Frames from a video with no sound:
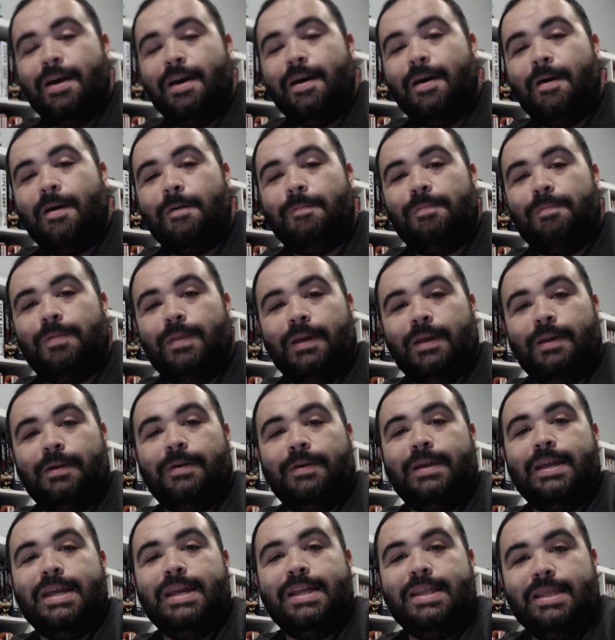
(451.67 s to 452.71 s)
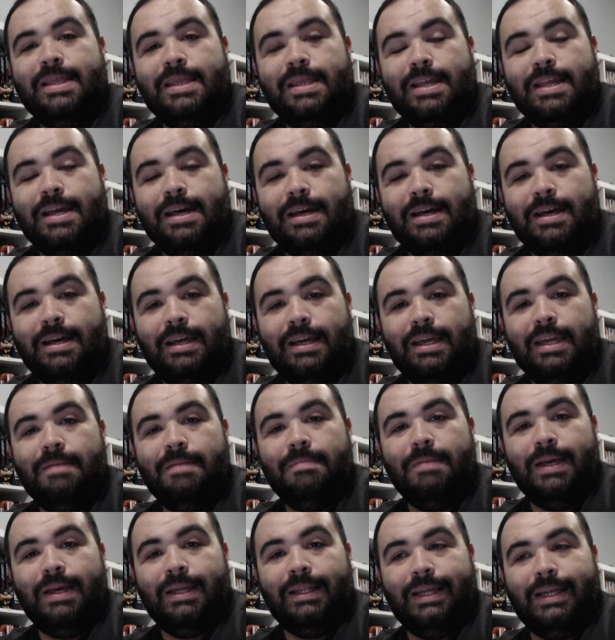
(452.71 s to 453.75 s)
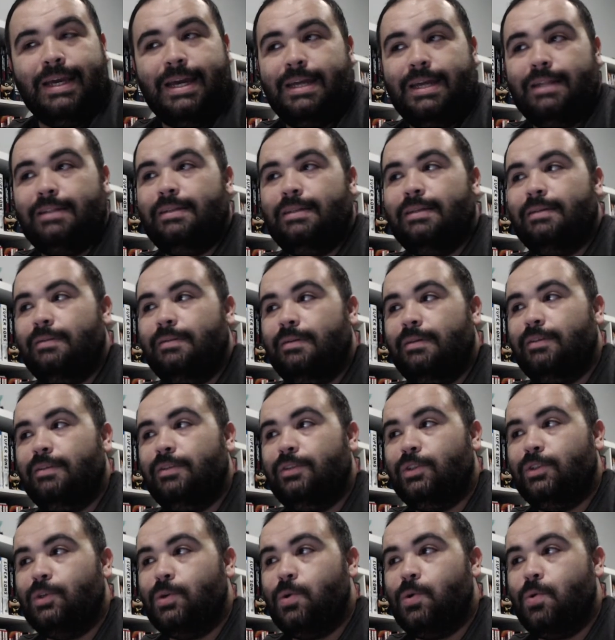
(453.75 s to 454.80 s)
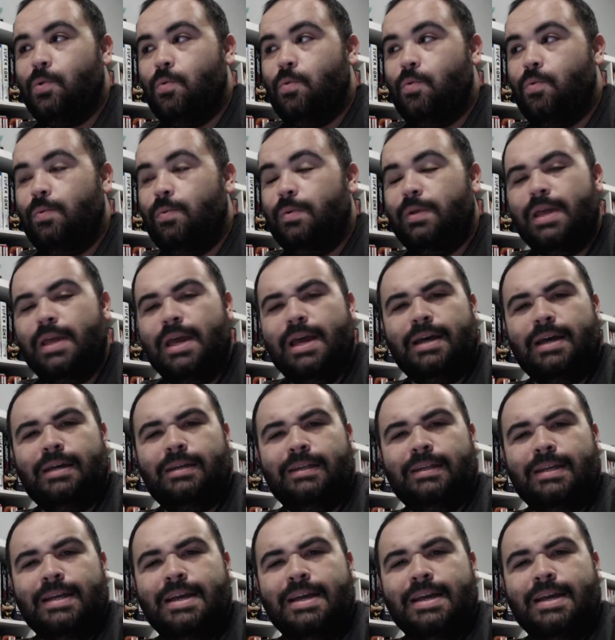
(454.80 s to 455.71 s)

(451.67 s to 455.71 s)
up there in eBay land. So yeah.